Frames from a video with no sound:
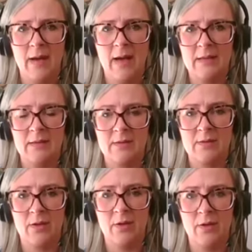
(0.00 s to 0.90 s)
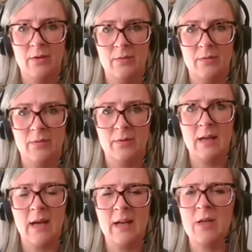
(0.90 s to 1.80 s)
And so
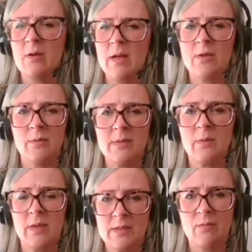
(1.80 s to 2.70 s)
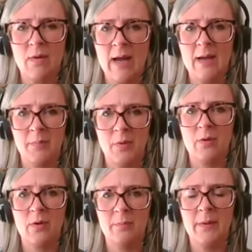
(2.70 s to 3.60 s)
I knew I'd always wanted to write a book,